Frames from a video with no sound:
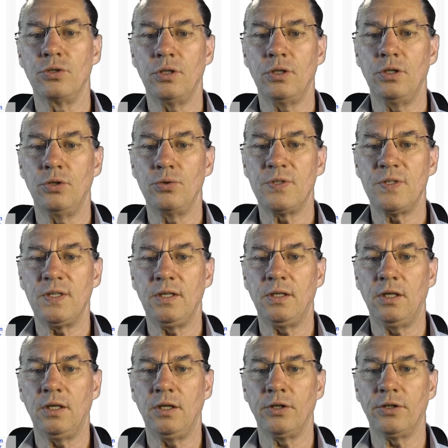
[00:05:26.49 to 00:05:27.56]
you see
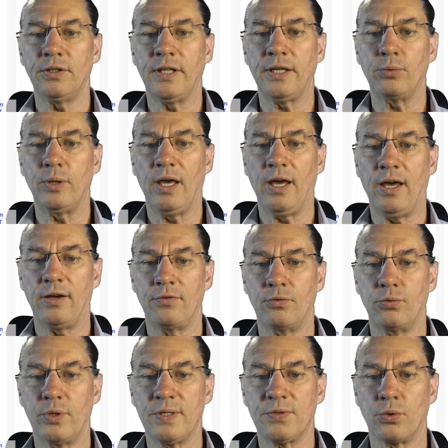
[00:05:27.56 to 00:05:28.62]
here that we have
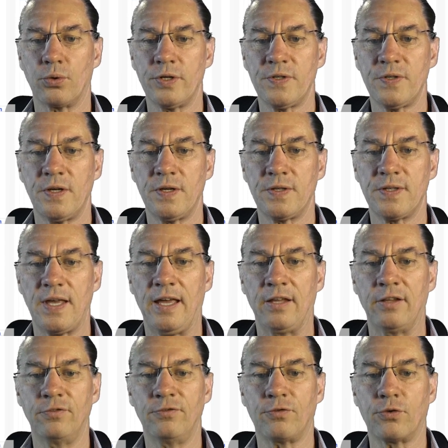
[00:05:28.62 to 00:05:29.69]
resources and
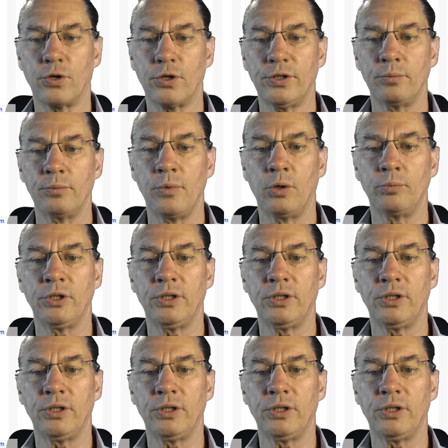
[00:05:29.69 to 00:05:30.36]
for the moment,